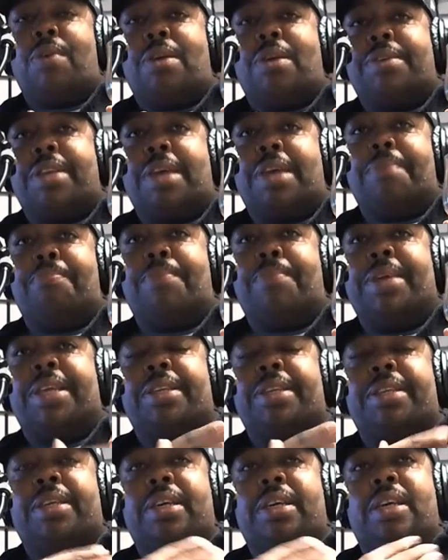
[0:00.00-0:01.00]
out that
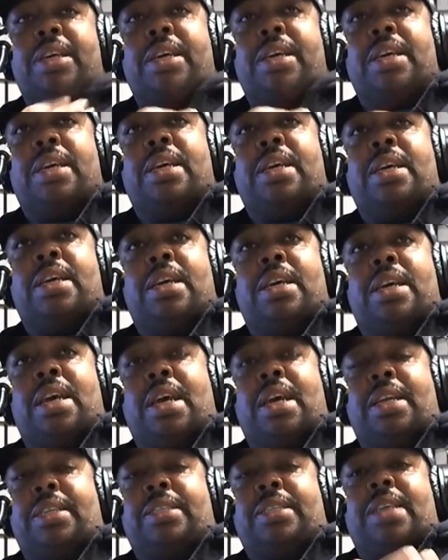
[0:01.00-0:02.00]
mint.
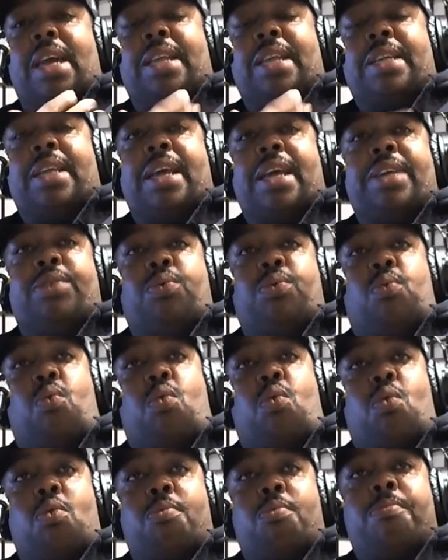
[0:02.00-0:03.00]
And it's got a nice
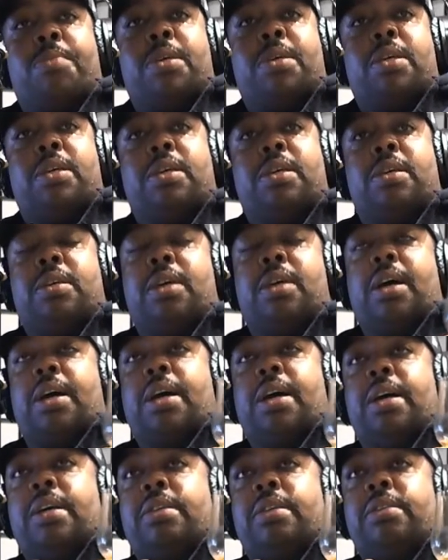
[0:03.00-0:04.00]
warm,
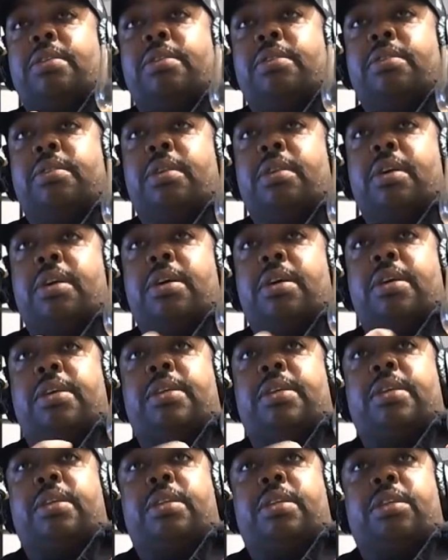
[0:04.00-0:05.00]

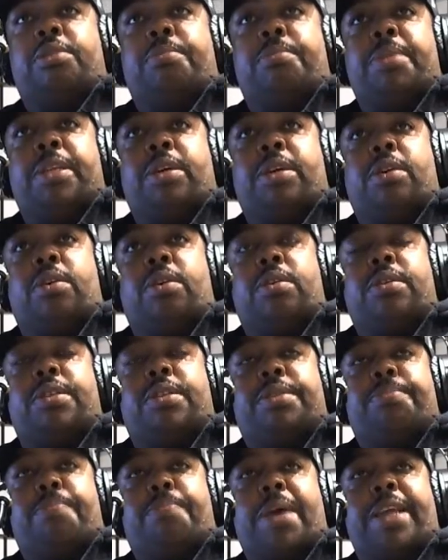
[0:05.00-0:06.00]
little bit of
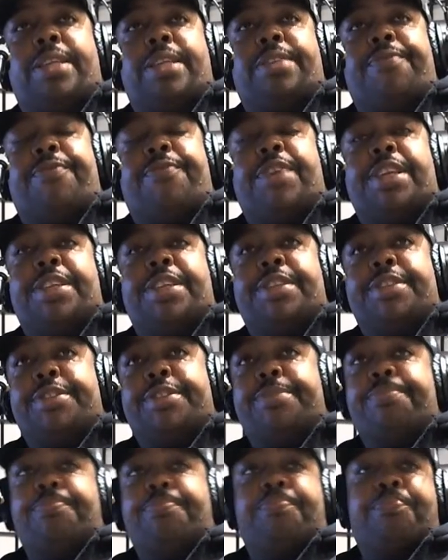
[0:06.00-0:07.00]
spice finish.
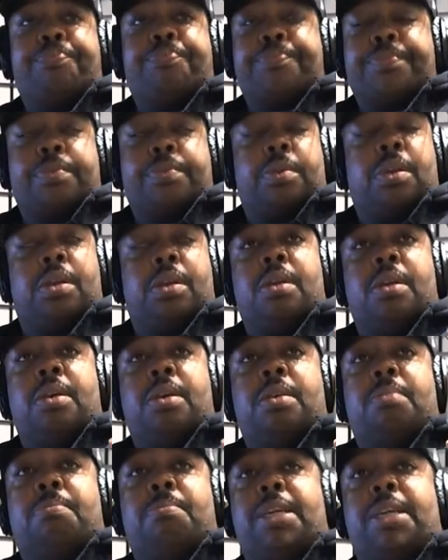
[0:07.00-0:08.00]

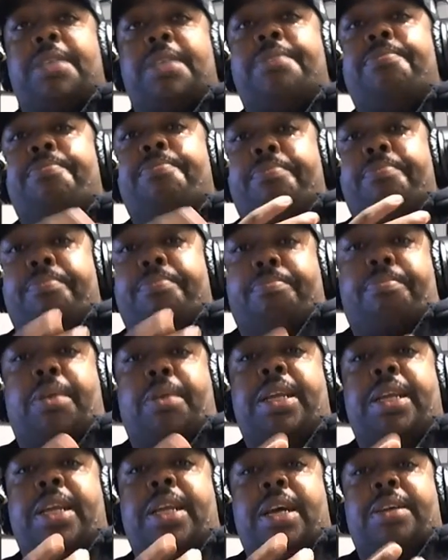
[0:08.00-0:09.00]
But
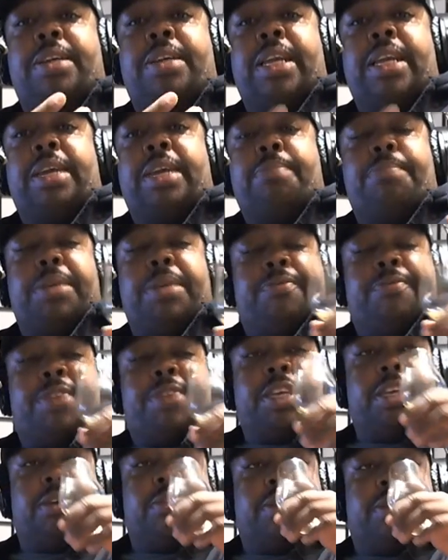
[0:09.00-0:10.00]
bring down that
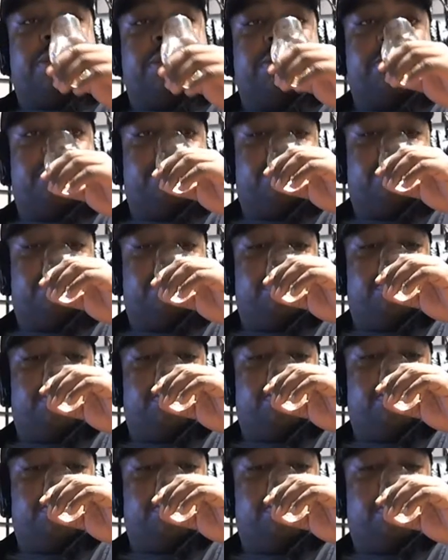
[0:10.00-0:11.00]
APV on it.
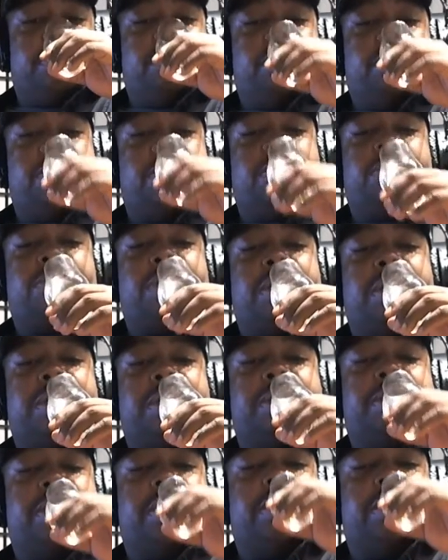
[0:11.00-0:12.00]
Let's try
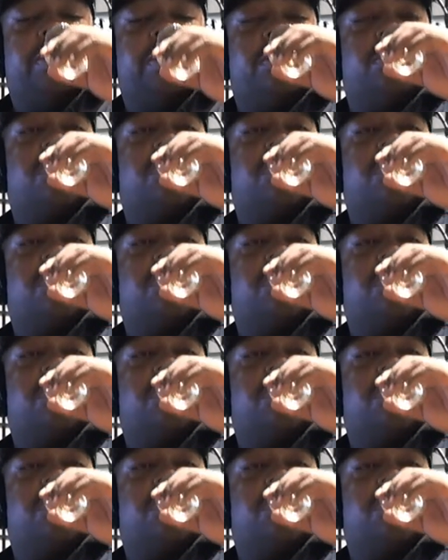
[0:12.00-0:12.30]
this again.